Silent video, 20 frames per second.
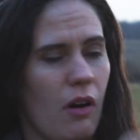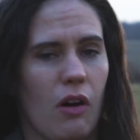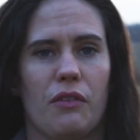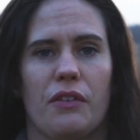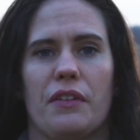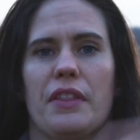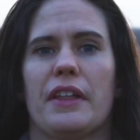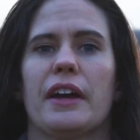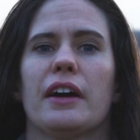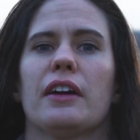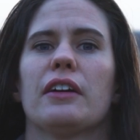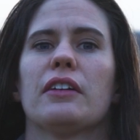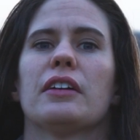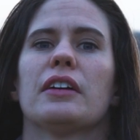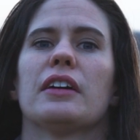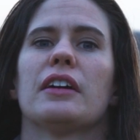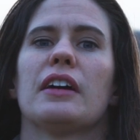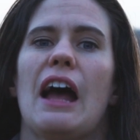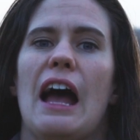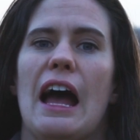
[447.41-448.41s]
over there.
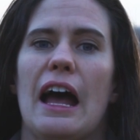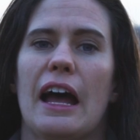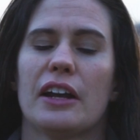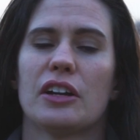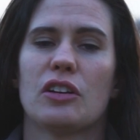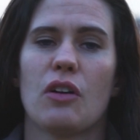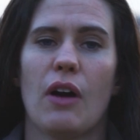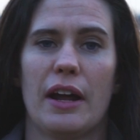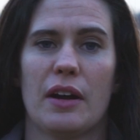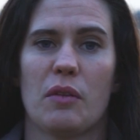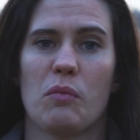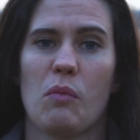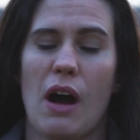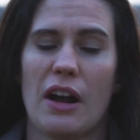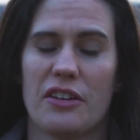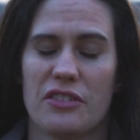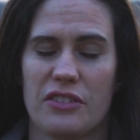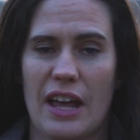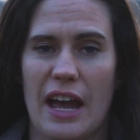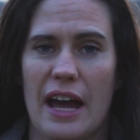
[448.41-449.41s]
And go ahead and
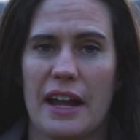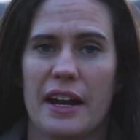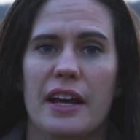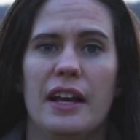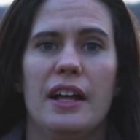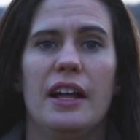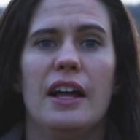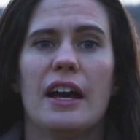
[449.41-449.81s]
watch that.